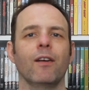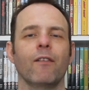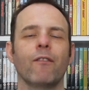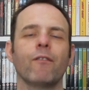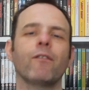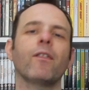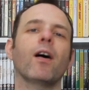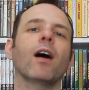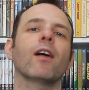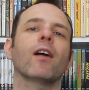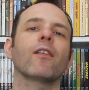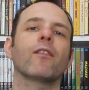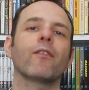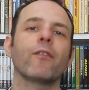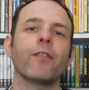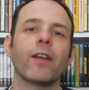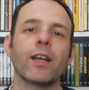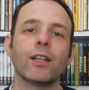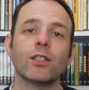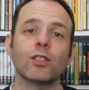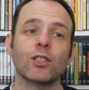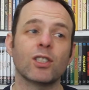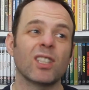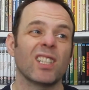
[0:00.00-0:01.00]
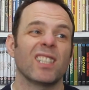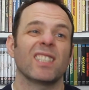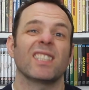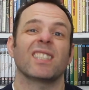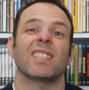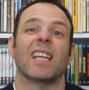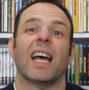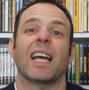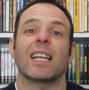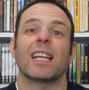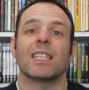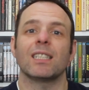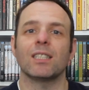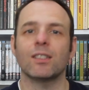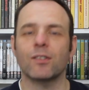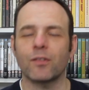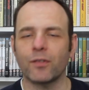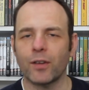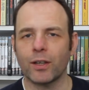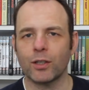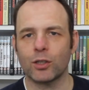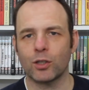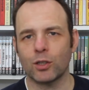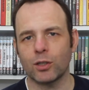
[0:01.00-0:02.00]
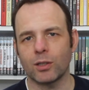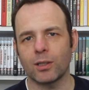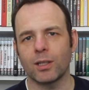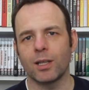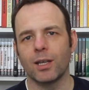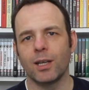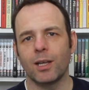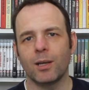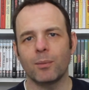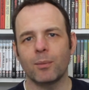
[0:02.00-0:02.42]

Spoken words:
far-fetched science fiction,